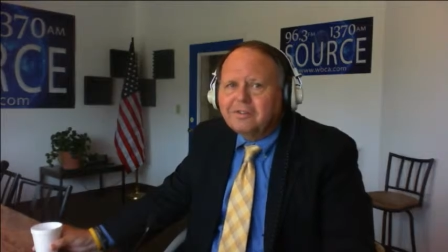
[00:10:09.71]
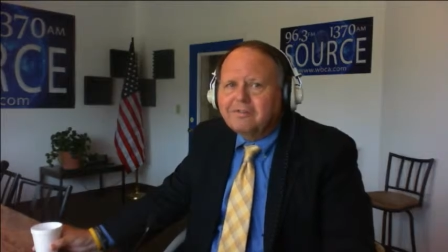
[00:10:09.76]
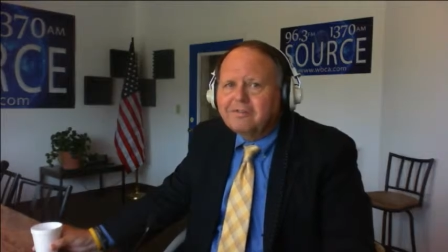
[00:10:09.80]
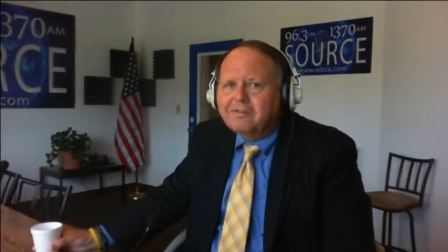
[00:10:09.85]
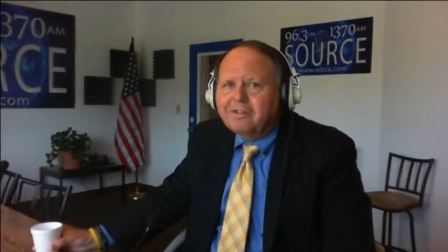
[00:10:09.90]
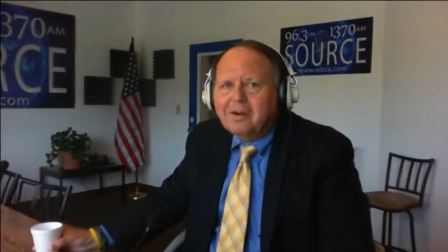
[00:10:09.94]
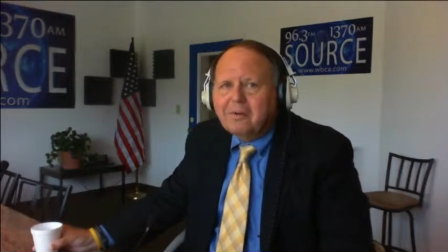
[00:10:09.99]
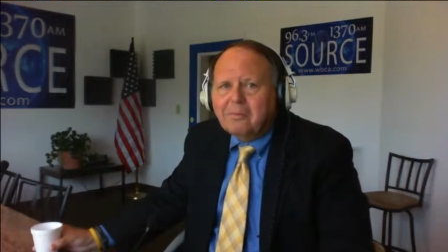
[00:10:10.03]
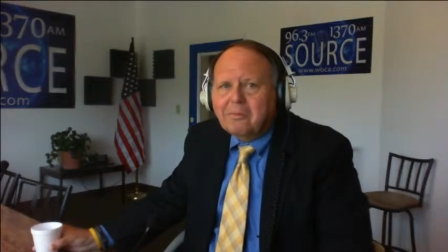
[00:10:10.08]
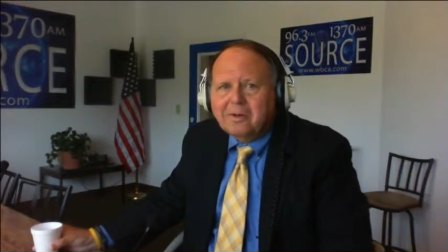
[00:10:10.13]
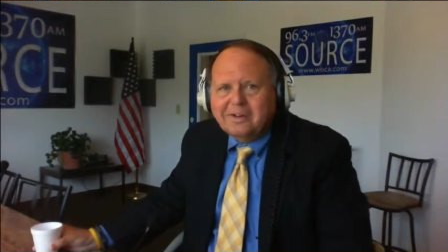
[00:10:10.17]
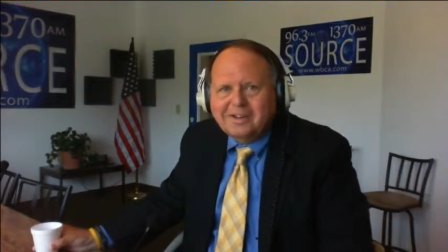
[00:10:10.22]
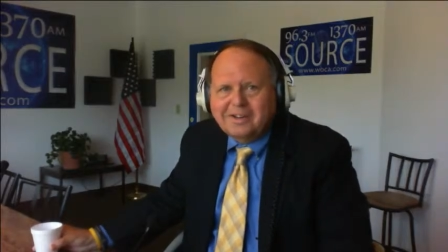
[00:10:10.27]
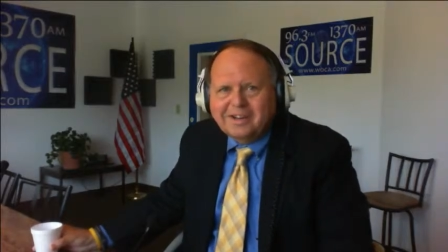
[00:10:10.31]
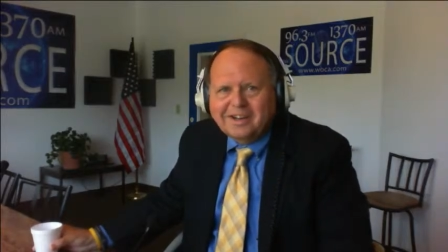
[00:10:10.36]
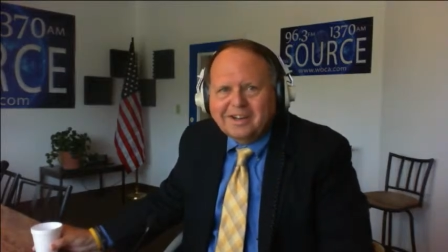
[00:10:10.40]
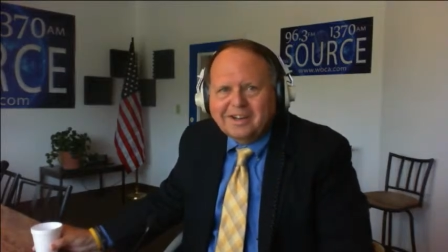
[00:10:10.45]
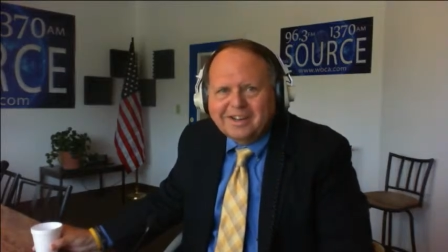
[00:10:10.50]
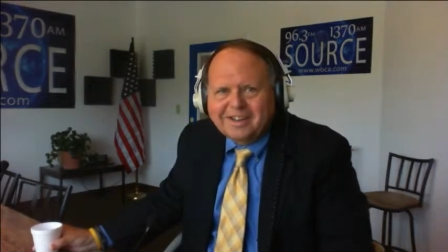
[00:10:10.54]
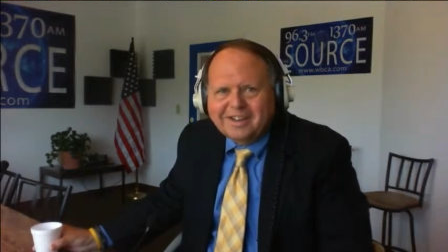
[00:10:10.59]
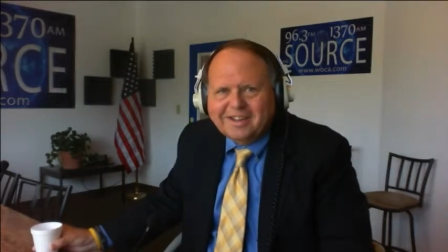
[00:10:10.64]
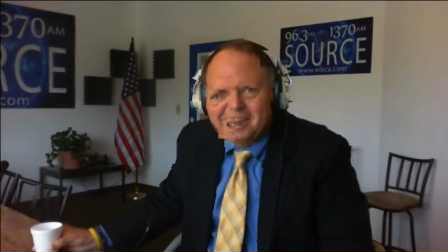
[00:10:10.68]
that one
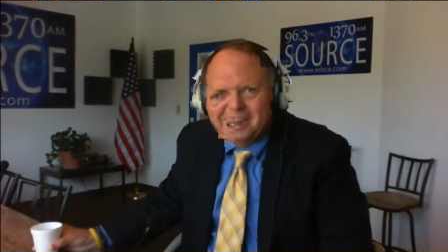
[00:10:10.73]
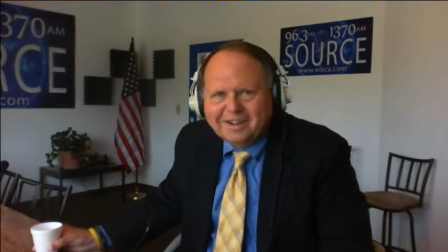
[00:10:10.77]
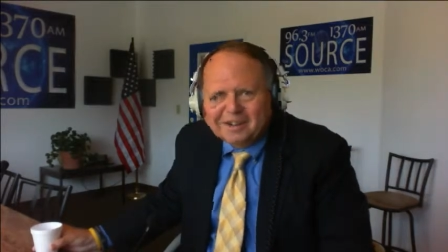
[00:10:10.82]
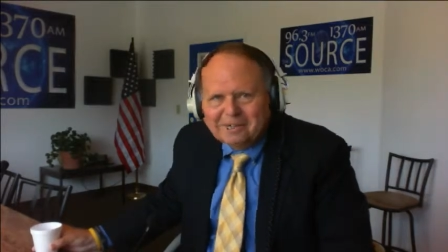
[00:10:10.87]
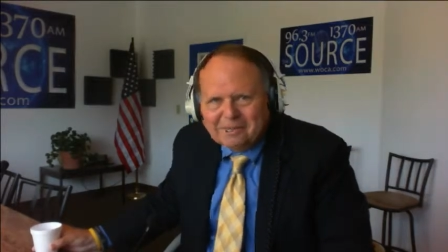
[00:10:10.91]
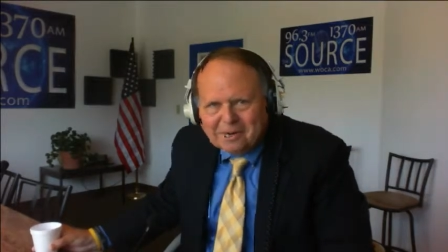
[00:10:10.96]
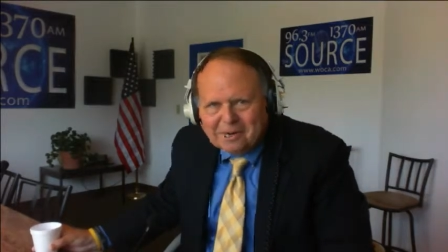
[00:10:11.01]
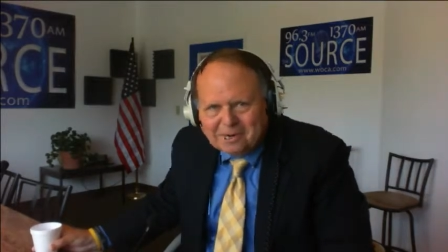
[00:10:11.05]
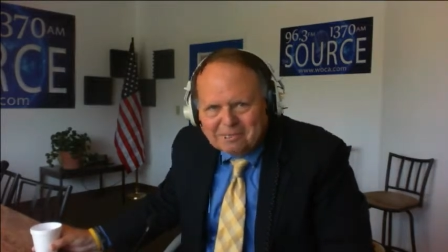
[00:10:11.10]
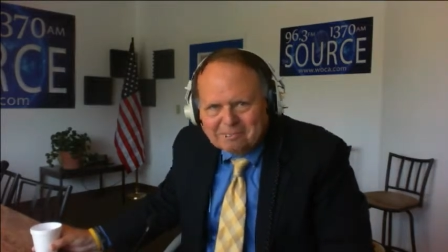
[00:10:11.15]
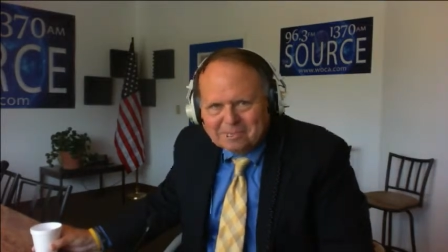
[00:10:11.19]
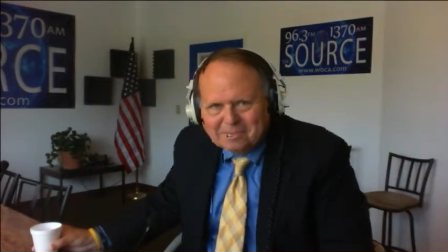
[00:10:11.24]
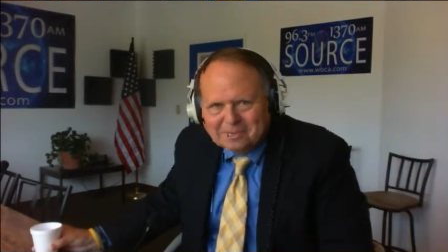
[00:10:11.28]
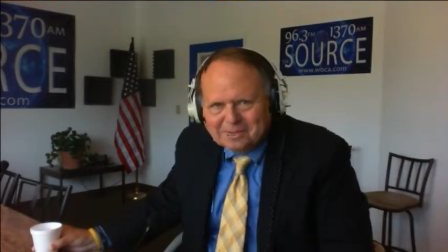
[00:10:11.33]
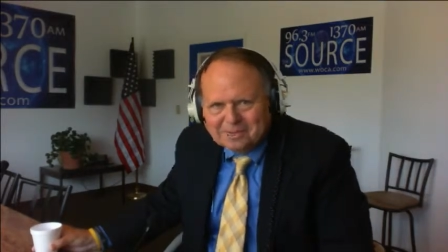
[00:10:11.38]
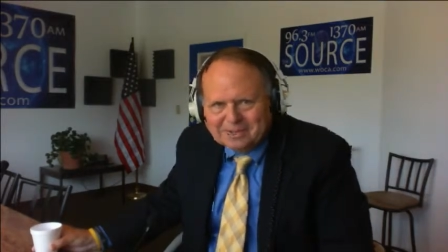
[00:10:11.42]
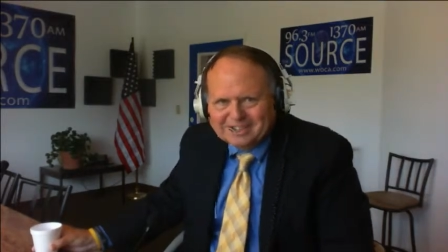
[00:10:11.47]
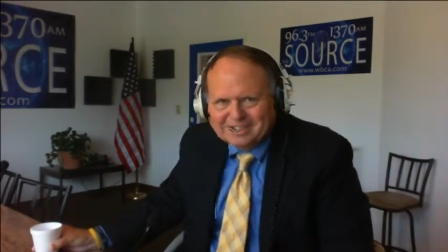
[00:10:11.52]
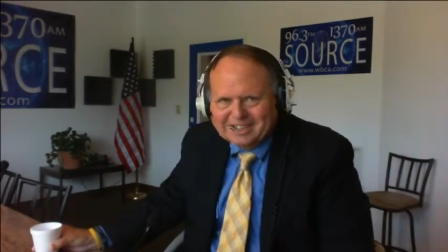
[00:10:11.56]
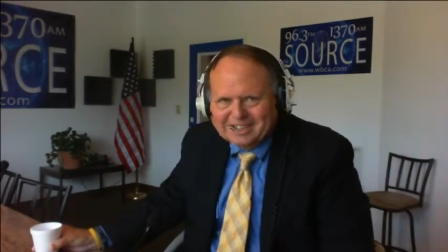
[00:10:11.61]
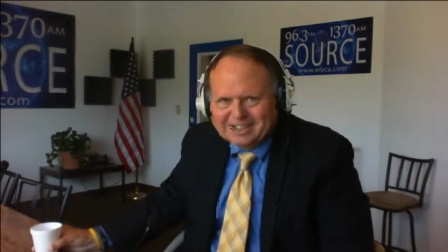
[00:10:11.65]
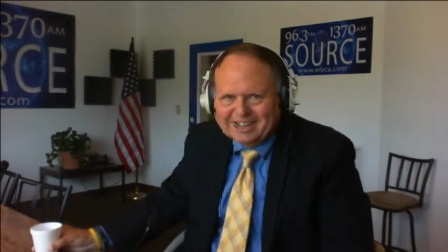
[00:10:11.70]
tenth of one
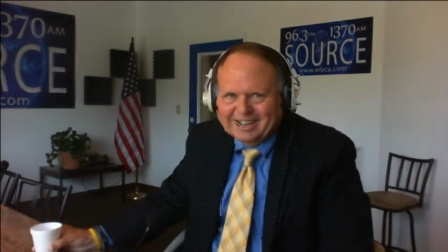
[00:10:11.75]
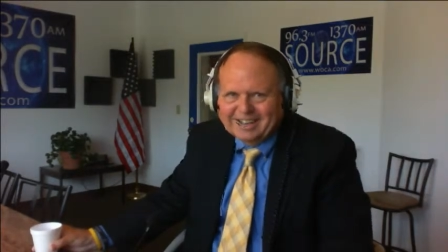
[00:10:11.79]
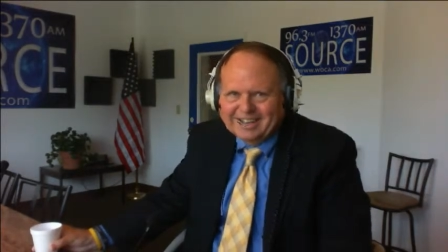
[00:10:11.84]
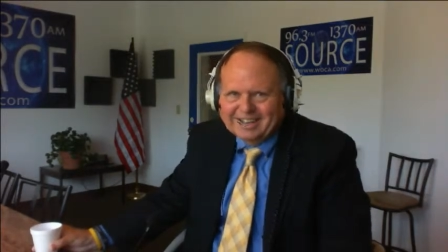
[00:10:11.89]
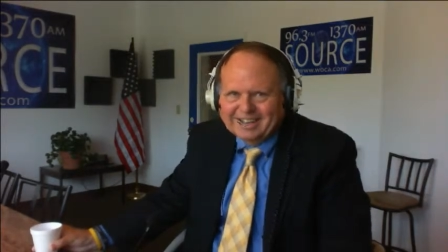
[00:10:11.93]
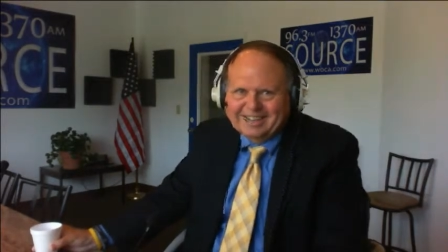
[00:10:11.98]
percent.